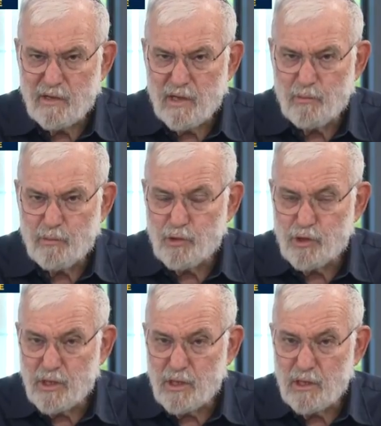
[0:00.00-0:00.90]
and they are
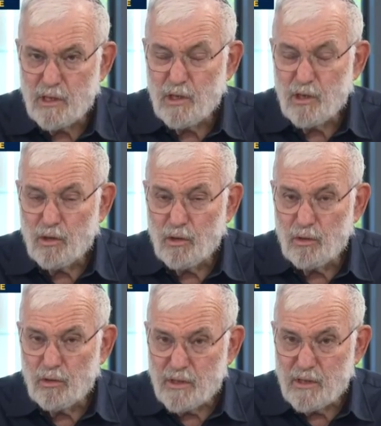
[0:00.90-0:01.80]
pushing
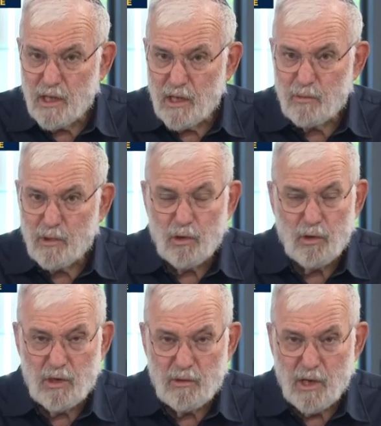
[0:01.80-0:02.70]
all the time, all